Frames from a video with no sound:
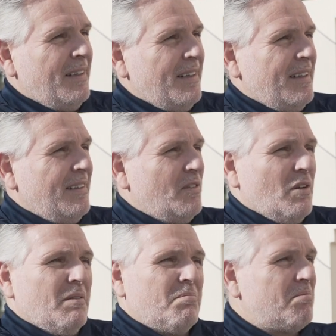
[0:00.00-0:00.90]
and he's
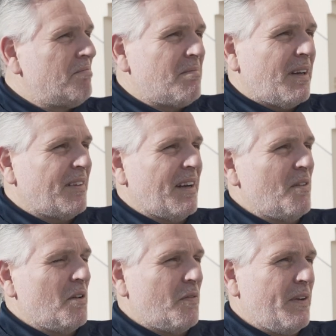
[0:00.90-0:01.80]
gone. I said, how
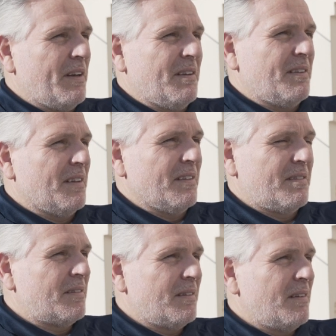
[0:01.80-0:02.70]
do you feel? He
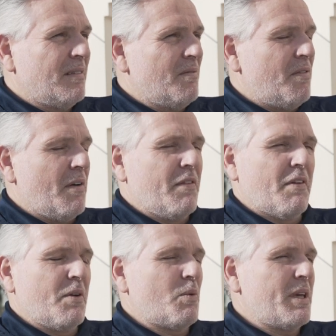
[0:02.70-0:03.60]
says, very
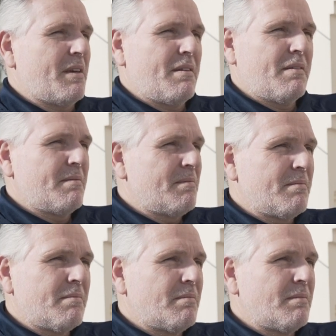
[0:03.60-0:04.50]
very weak.
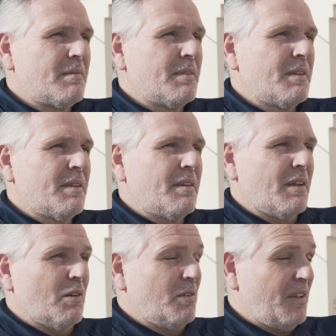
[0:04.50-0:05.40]

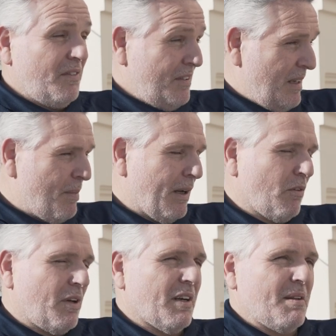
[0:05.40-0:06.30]
You know, you can see by
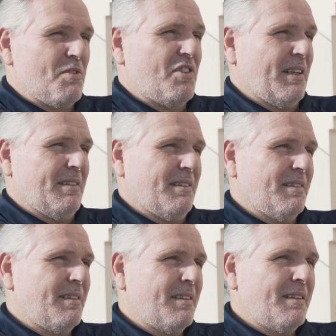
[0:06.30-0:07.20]
looking at him, he's shattered.
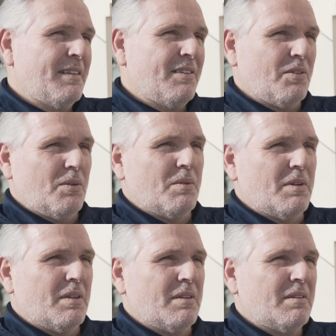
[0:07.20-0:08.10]
So
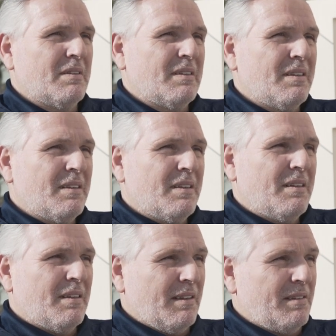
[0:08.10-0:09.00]
uh,
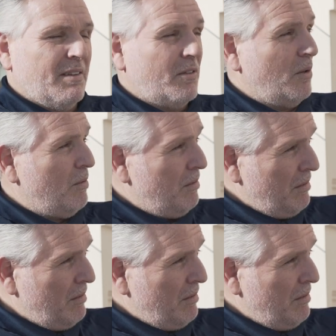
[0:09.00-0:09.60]
that's it. So